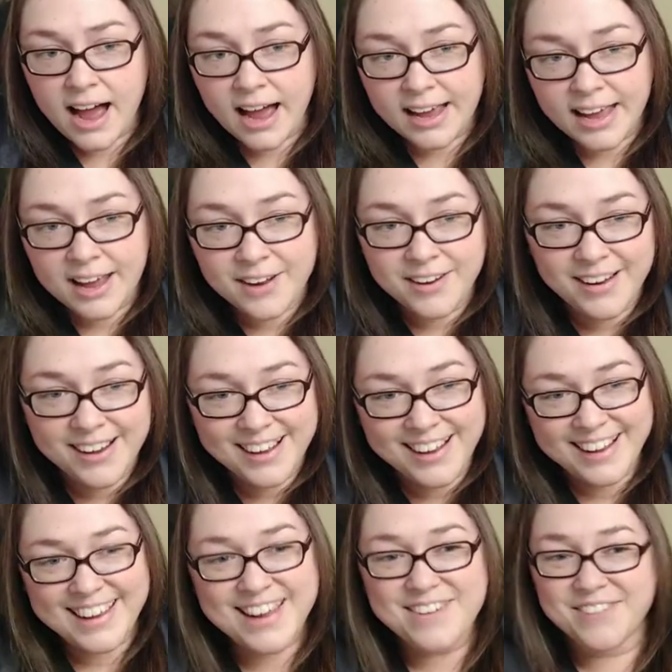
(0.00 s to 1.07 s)
I
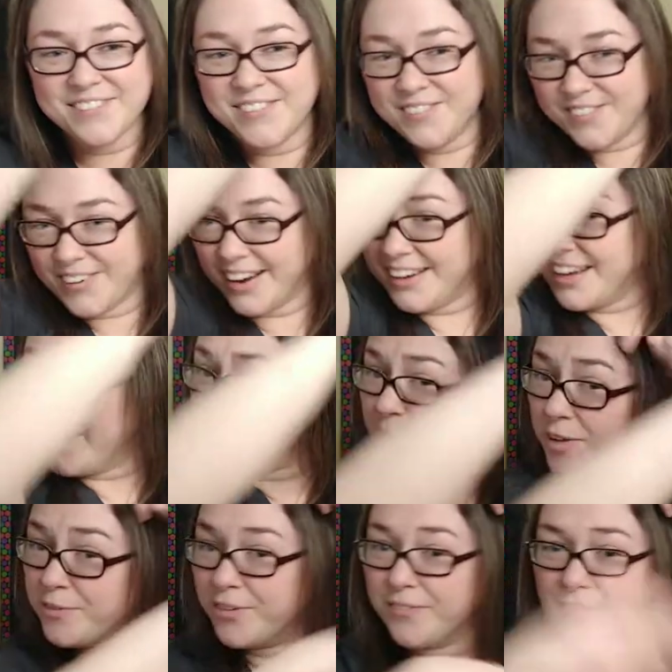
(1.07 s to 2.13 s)
can't remember right now.
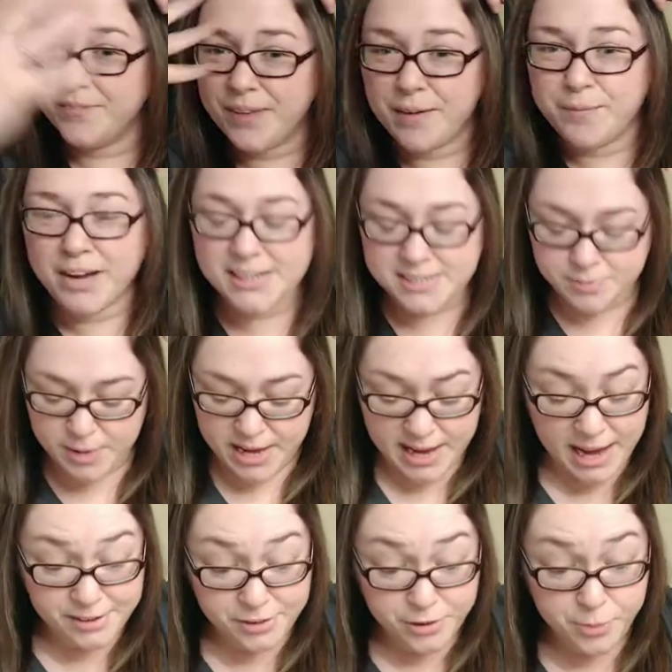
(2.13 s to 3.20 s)
My mind is
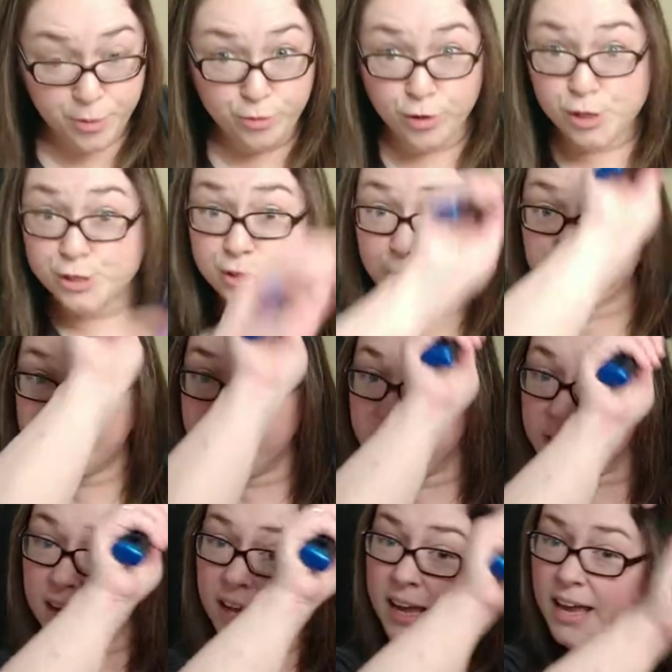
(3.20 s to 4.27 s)
blank. I knew before I started,
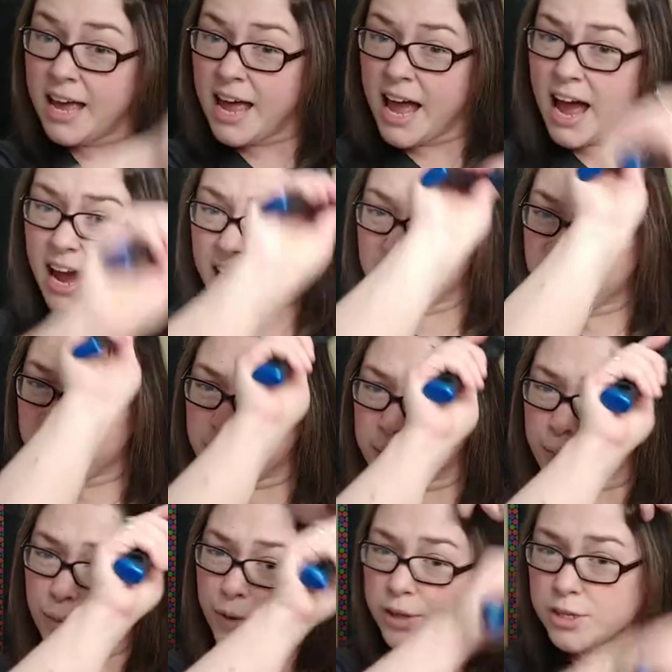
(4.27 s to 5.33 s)
but I can't
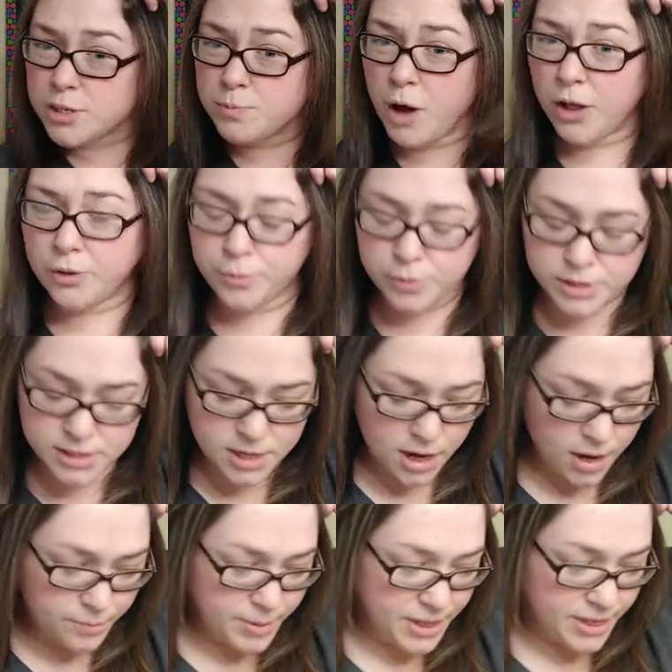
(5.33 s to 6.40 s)
remember what the smaller one's
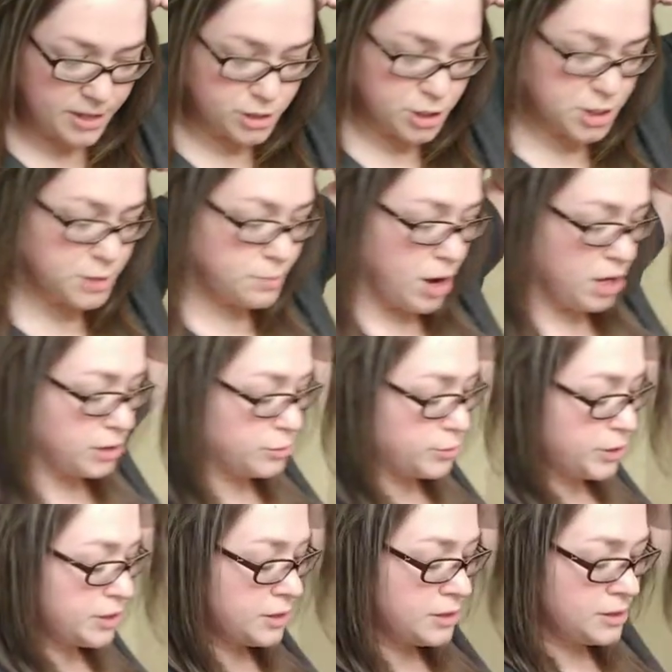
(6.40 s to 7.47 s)
called, but there's a smaller
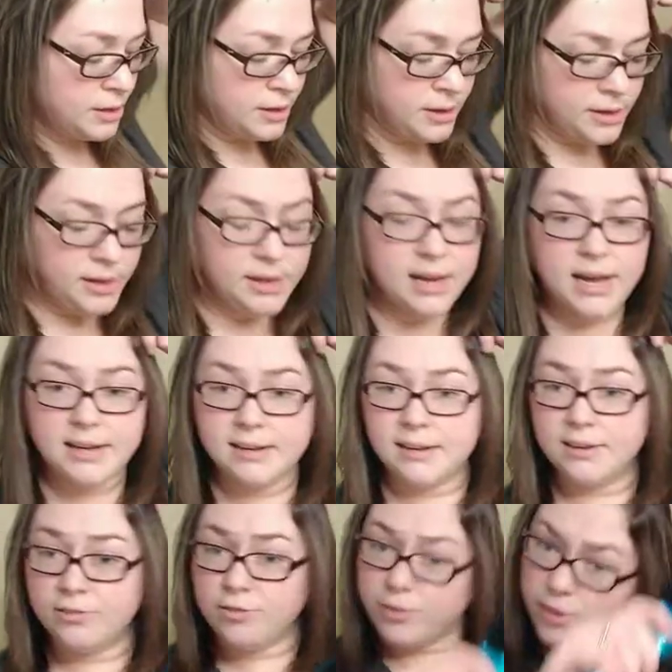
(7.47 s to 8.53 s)
one. And
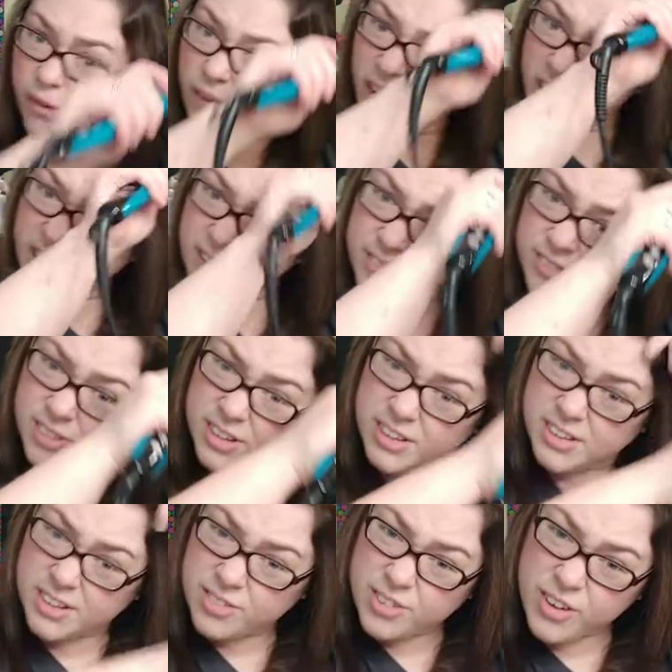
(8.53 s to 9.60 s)
if you
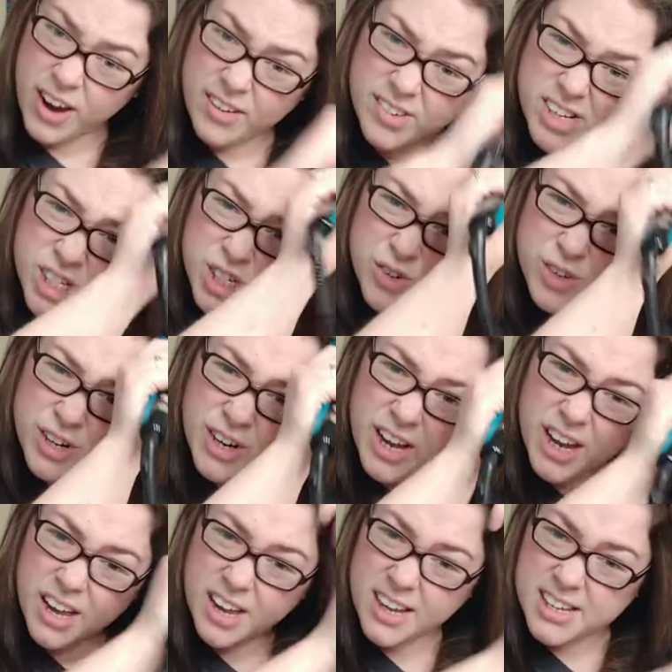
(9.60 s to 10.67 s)
have a shorter
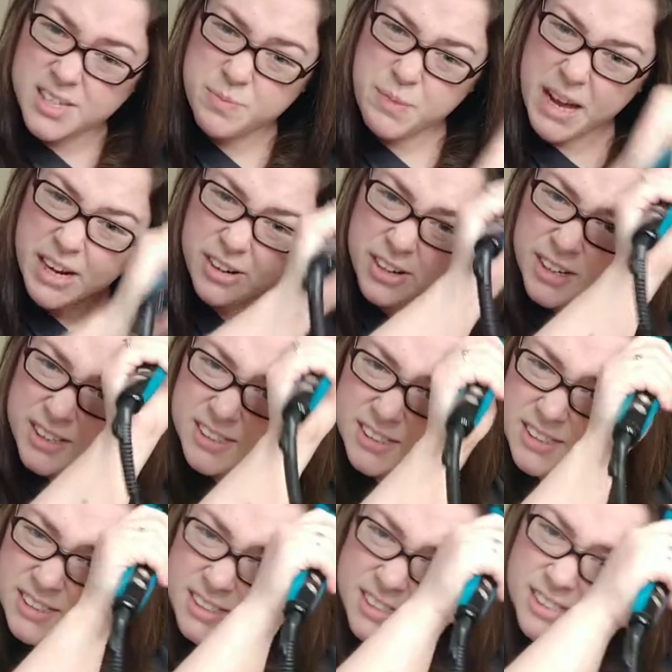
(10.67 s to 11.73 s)
cut, it's better
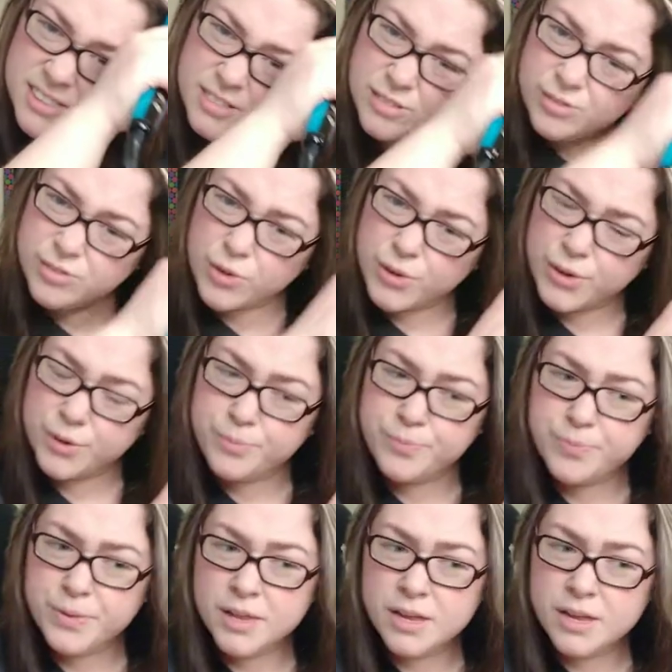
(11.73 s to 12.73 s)
for you.